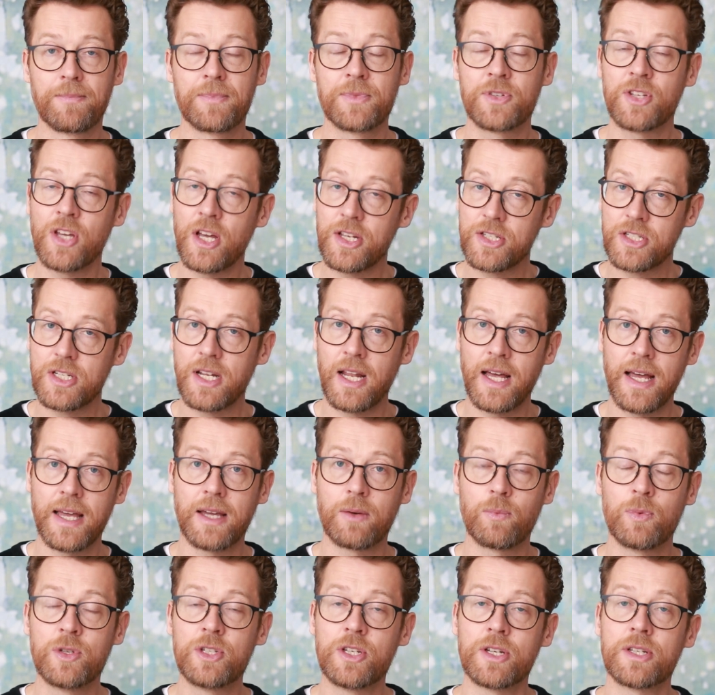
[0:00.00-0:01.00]
Just
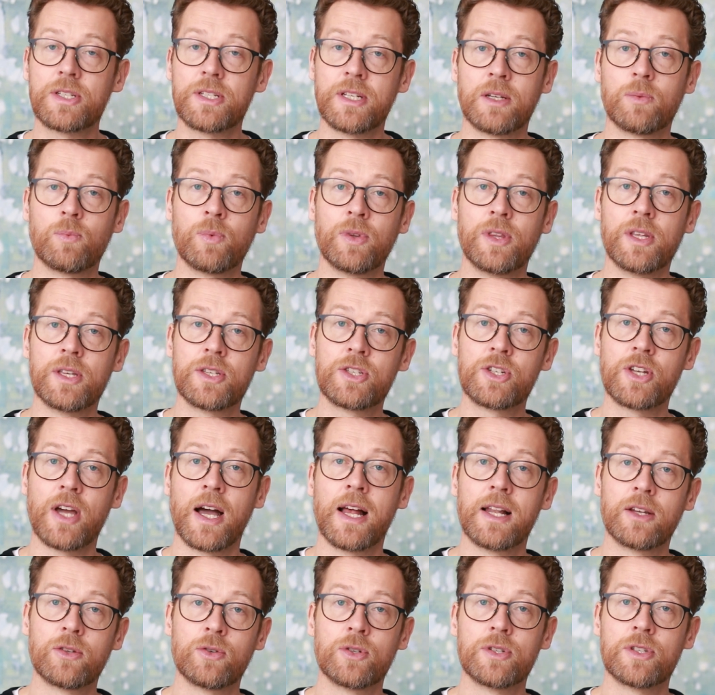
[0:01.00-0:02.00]
like we just did with this
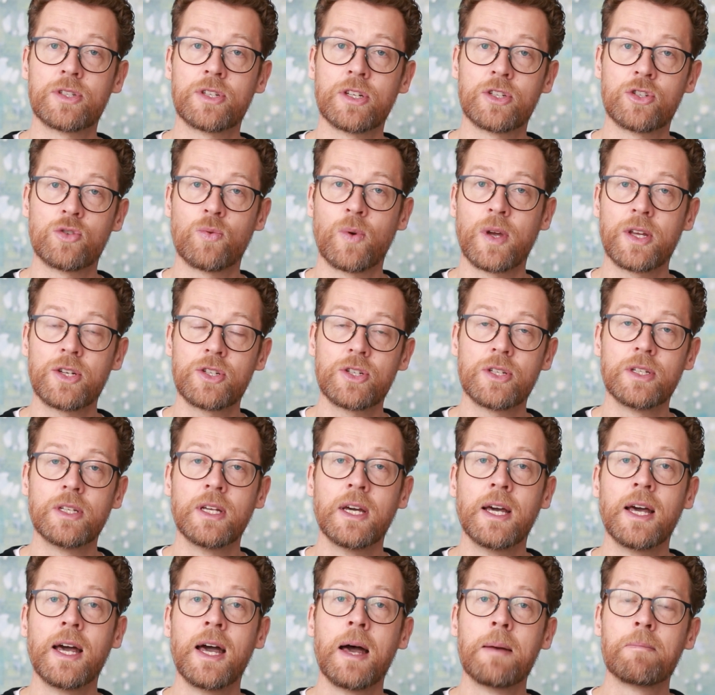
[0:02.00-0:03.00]
childhood situation,
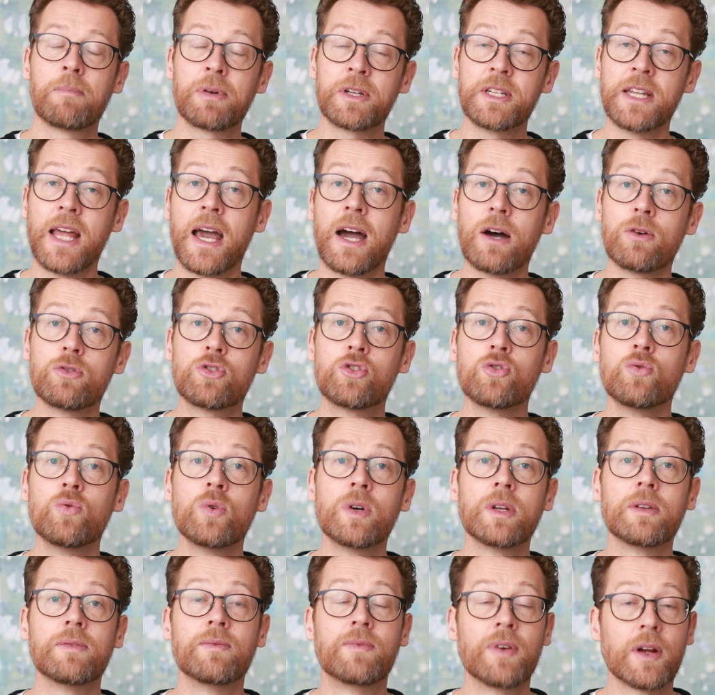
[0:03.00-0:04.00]
but now do
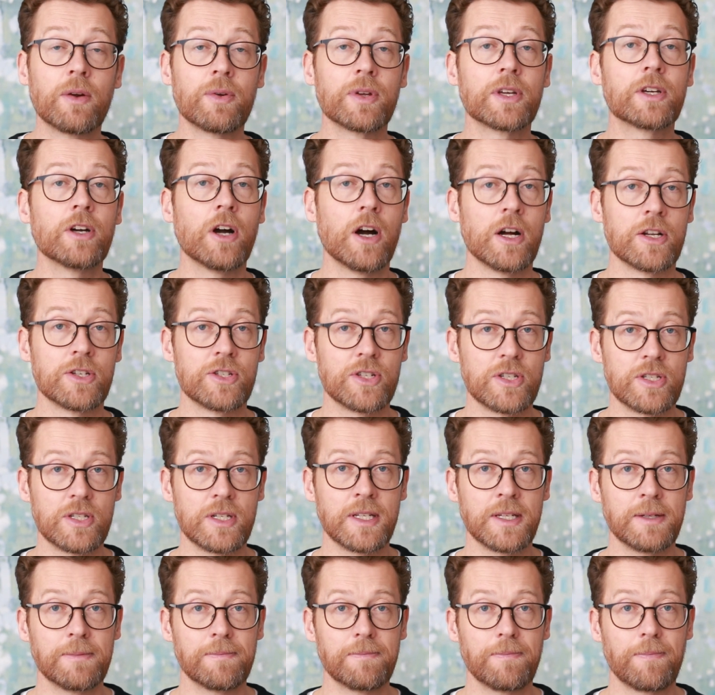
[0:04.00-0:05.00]
it very
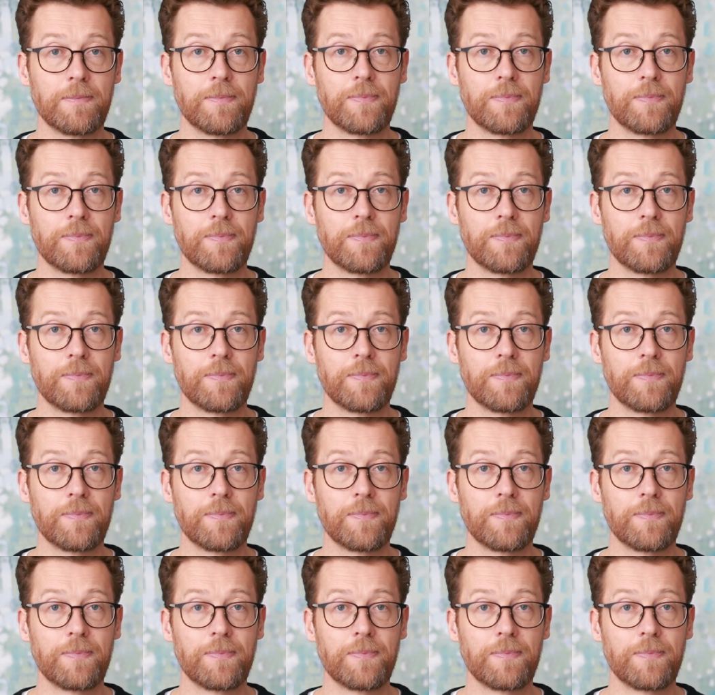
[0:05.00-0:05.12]
consciously.